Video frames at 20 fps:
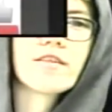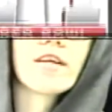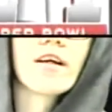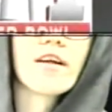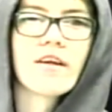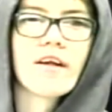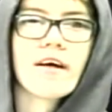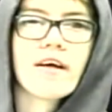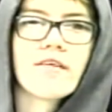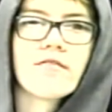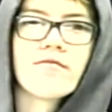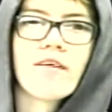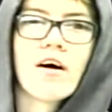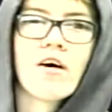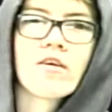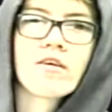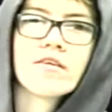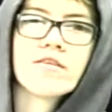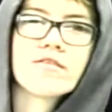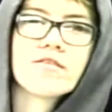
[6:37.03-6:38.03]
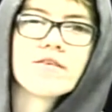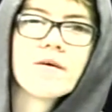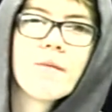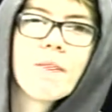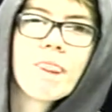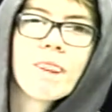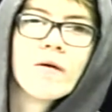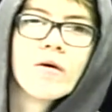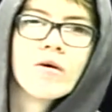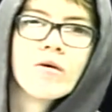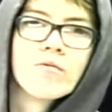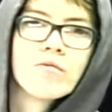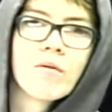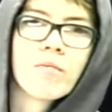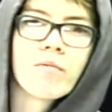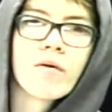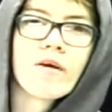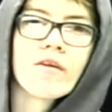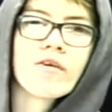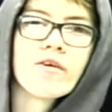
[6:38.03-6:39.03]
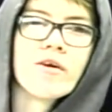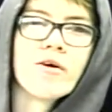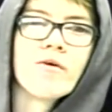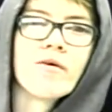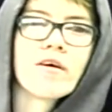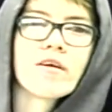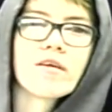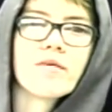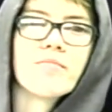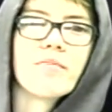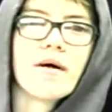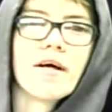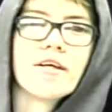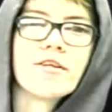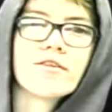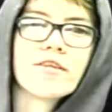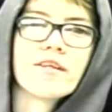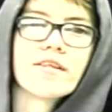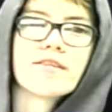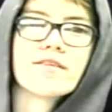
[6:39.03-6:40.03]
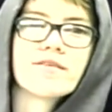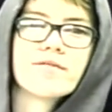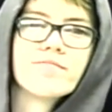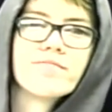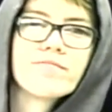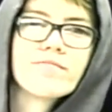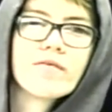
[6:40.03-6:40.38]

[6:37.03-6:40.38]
The Atlanta Falcons will play the New England Patriots.